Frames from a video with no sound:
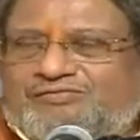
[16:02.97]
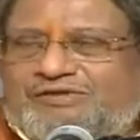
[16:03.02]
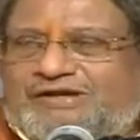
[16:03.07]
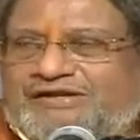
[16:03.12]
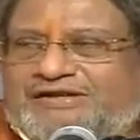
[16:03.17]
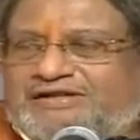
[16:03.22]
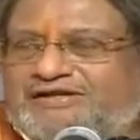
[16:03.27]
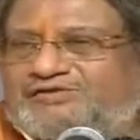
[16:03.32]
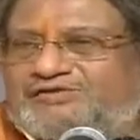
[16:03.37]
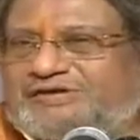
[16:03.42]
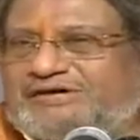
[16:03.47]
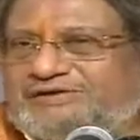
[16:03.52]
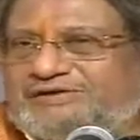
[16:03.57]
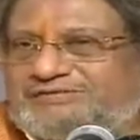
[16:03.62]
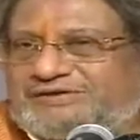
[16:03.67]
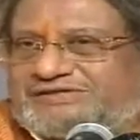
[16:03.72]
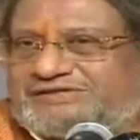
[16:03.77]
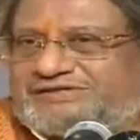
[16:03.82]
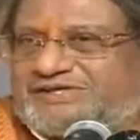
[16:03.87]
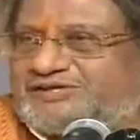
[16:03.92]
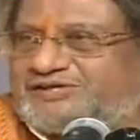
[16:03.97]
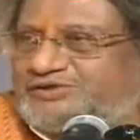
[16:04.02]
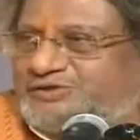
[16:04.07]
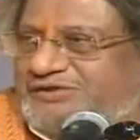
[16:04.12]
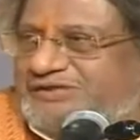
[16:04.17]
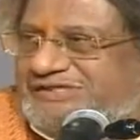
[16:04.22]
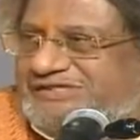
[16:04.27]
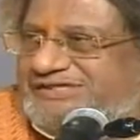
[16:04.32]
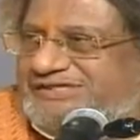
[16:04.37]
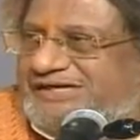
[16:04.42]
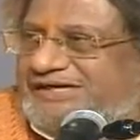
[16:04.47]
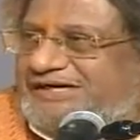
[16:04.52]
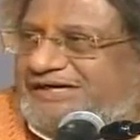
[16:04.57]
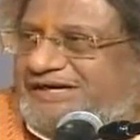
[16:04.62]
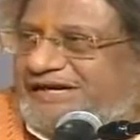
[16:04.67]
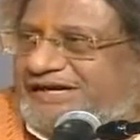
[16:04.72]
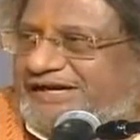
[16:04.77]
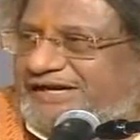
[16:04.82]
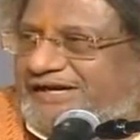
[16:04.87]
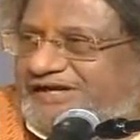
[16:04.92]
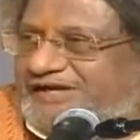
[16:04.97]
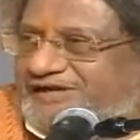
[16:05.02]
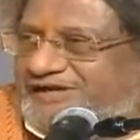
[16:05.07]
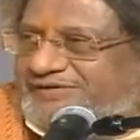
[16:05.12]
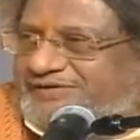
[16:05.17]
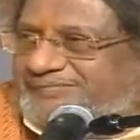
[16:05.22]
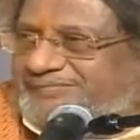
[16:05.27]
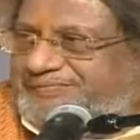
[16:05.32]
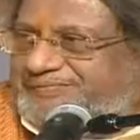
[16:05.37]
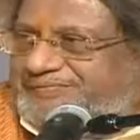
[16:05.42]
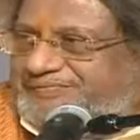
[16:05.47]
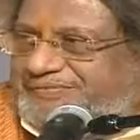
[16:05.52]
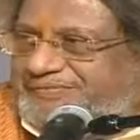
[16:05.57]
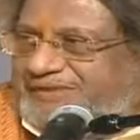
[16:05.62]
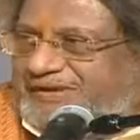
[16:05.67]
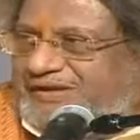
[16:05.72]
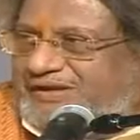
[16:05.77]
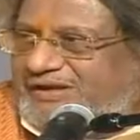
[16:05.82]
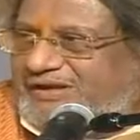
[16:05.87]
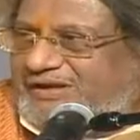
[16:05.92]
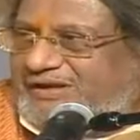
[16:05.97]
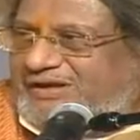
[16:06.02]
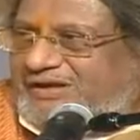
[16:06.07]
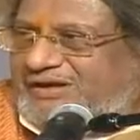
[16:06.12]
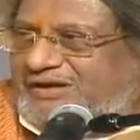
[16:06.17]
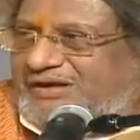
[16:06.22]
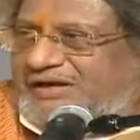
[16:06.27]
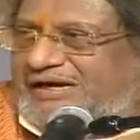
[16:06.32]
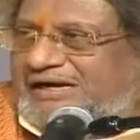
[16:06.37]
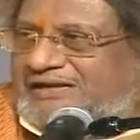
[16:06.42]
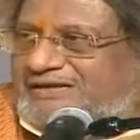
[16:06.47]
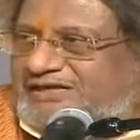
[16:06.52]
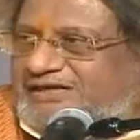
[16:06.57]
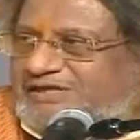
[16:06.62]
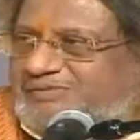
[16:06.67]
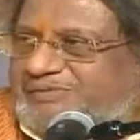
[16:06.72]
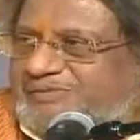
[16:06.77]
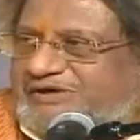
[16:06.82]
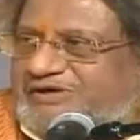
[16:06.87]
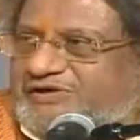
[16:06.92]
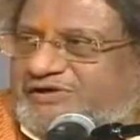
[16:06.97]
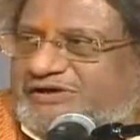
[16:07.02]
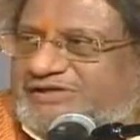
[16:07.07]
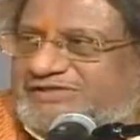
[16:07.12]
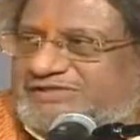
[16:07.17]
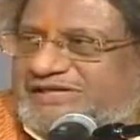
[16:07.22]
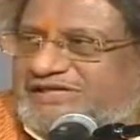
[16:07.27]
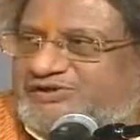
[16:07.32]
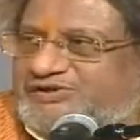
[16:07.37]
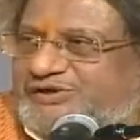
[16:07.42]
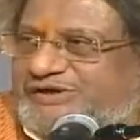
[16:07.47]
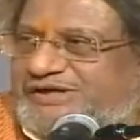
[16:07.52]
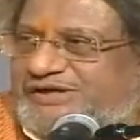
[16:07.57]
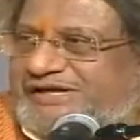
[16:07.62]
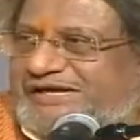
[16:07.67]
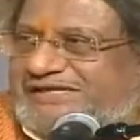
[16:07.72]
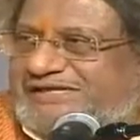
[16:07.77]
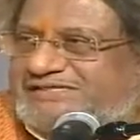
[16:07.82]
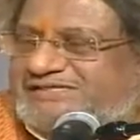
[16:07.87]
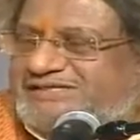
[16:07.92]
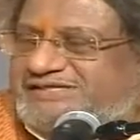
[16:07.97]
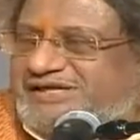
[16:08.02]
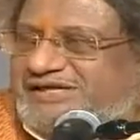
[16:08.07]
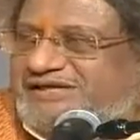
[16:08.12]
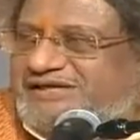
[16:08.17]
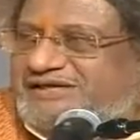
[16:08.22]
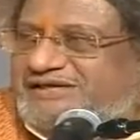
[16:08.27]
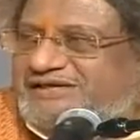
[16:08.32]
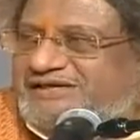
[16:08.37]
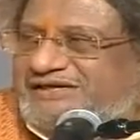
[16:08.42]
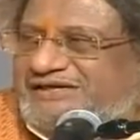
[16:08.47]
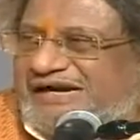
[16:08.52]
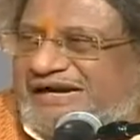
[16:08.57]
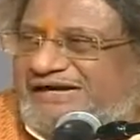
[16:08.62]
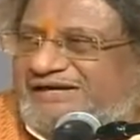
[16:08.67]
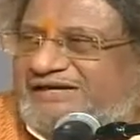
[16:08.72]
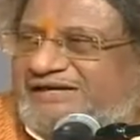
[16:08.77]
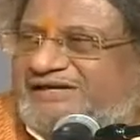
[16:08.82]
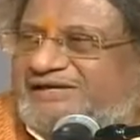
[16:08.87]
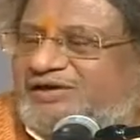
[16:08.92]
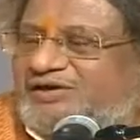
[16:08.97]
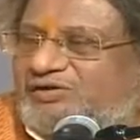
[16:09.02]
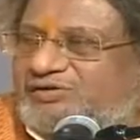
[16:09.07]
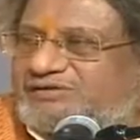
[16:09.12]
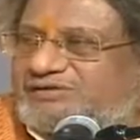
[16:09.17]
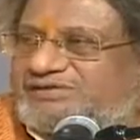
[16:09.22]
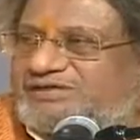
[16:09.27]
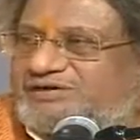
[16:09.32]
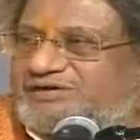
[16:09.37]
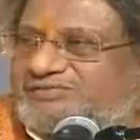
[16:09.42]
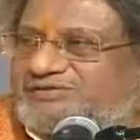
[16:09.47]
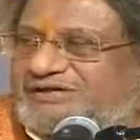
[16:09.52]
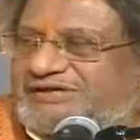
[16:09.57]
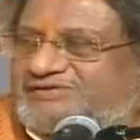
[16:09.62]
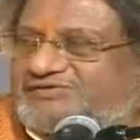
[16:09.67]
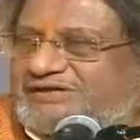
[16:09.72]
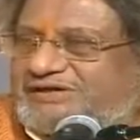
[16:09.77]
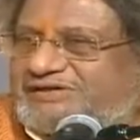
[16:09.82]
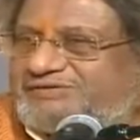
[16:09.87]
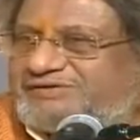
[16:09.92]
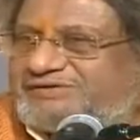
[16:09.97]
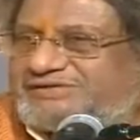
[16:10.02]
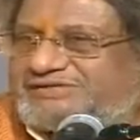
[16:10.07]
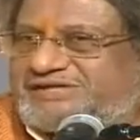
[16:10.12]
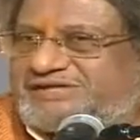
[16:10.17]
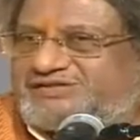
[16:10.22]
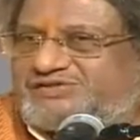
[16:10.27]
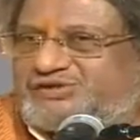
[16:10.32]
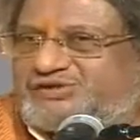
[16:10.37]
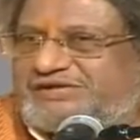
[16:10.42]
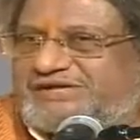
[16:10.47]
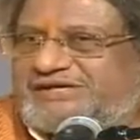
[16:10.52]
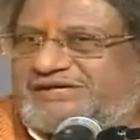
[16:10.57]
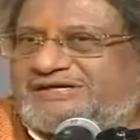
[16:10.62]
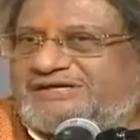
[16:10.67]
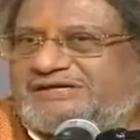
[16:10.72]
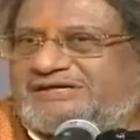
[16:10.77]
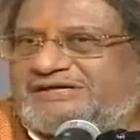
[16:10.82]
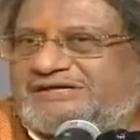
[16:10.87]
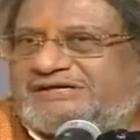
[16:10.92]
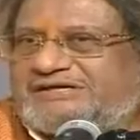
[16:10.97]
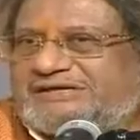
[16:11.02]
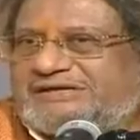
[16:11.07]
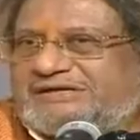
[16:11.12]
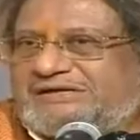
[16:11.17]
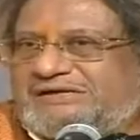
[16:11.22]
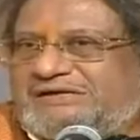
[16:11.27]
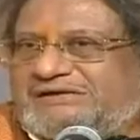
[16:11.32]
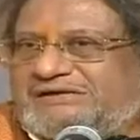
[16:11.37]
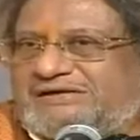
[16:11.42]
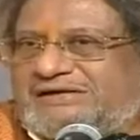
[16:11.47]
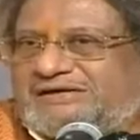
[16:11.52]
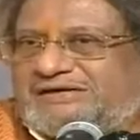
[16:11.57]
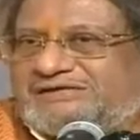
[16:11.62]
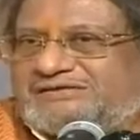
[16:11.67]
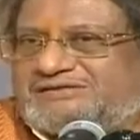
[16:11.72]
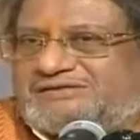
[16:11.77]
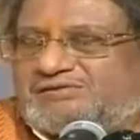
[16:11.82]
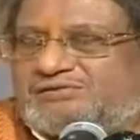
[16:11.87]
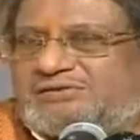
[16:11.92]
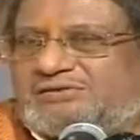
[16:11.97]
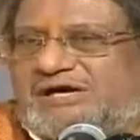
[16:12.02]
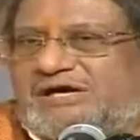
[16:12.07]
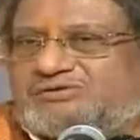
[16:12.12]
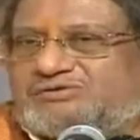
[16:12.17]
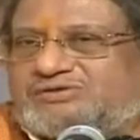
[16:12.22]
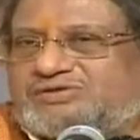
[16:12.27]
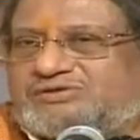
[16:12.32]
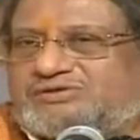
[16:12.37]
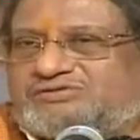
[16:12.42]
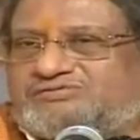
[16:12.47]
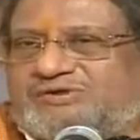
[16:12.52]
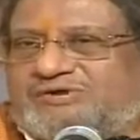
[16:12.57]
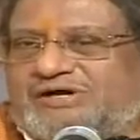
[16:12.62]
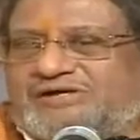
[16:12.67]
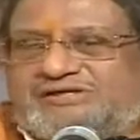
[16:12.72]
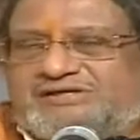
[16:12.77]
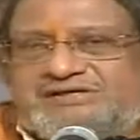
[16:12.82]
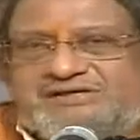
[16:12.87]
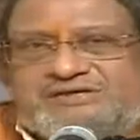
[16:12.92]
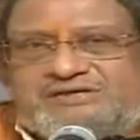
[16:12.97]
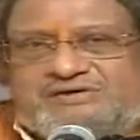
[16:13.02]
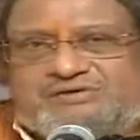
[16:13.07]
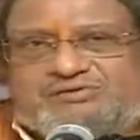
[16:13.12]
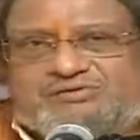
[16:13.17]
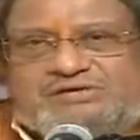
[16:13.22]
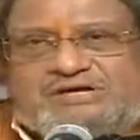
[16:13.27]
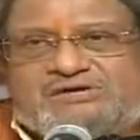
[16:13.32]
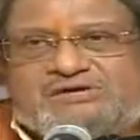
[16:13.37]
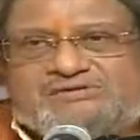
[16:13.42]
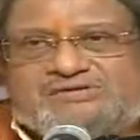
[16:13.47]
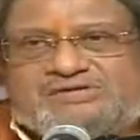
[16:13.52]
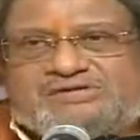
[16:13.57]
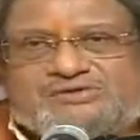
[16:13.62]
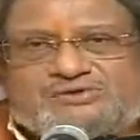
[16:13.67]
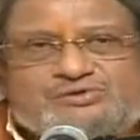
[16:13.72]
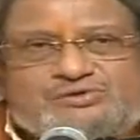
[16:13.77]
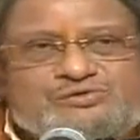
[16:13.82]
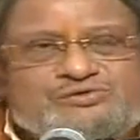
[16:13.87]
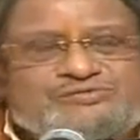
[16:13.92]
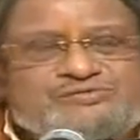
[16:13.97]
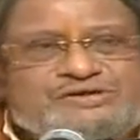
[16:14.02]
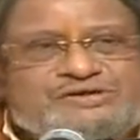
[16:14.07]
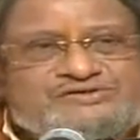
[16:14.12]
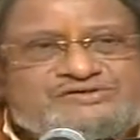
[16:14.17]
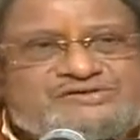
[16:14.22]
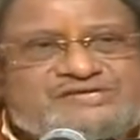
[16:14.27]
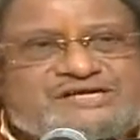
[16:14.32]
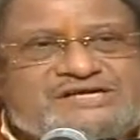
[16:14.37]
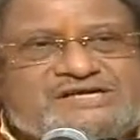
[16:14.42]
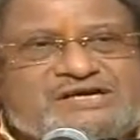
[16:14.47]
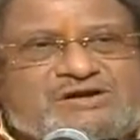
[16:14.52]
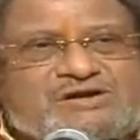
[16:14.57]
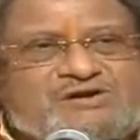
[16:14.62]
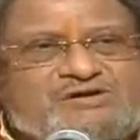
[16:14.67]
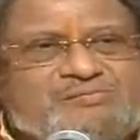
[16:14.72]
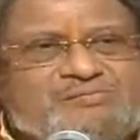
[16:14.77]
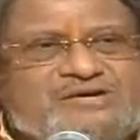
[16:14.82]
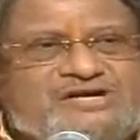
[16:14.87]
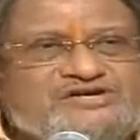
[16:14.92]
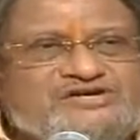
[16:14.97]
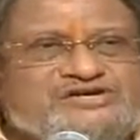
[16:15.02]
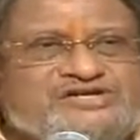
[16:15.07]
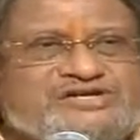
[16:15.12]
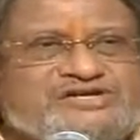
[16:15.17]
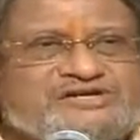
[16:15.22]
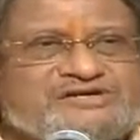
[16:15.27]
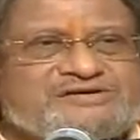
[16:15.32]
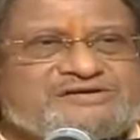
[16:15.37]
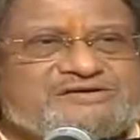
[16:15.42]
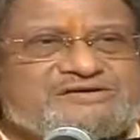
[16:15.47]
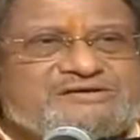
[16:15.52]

We are in the 21st century's second decade. And this particular century has seen, right at the onset of the 21st century, that is 2001, 2002, we have seen a lot of bloodshed.